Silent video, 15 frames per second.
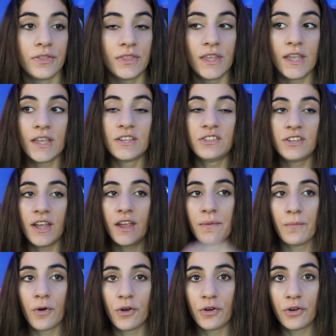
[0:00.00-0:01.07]
The
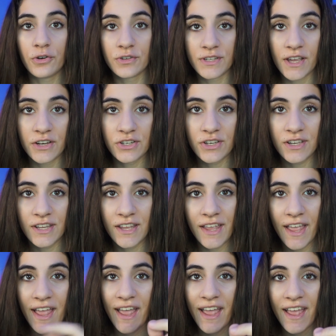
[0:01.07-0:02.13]
second monitor is
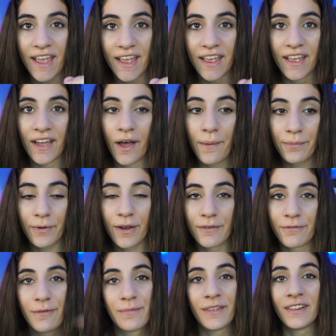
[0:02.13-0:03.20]
actually a
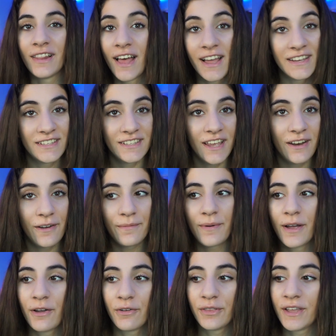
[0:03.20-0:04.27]
upgrade from the last setup.
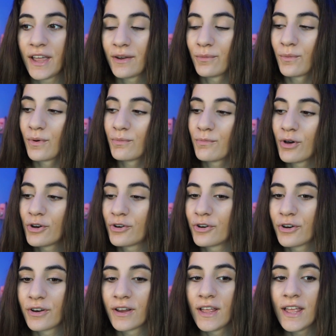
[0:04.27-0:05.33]
I only had one
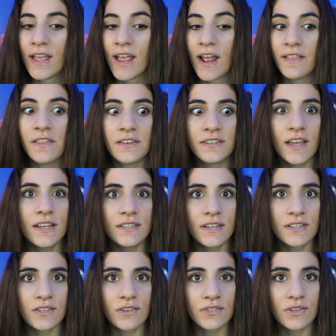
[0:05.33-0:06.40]
monitor, and the desk
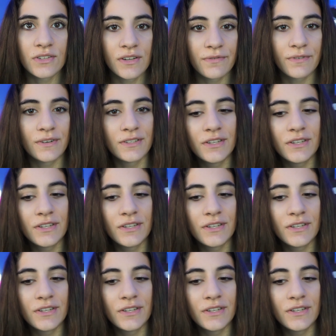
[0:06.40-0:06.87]
is also different